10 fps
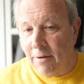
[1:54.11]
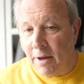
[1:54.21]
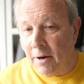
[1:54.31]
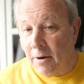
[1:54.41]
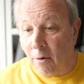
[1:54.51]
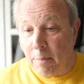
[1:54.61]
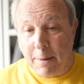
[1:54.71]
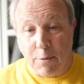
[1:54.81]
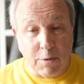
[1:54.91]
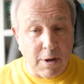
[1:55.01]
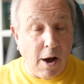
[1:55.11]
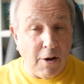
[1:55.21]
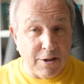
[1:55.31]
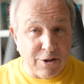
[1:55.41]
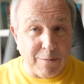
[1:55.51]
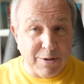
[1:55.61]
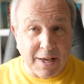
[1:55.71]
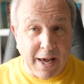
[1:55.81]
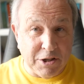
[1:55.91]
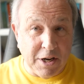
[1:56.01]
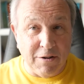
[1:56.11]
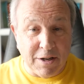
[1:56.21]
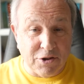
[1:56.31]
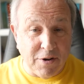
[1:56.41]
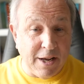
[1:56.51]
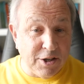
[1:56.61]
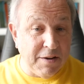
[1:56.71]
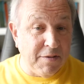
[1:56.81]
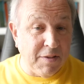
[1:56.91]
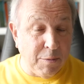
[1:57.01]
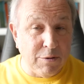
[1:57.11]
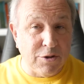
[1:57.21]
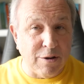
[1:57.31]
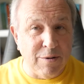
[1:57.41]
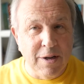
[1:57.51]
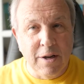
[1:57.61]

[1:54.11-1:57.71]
And a lot of people can't adopt a cash-only strategy even if they want to.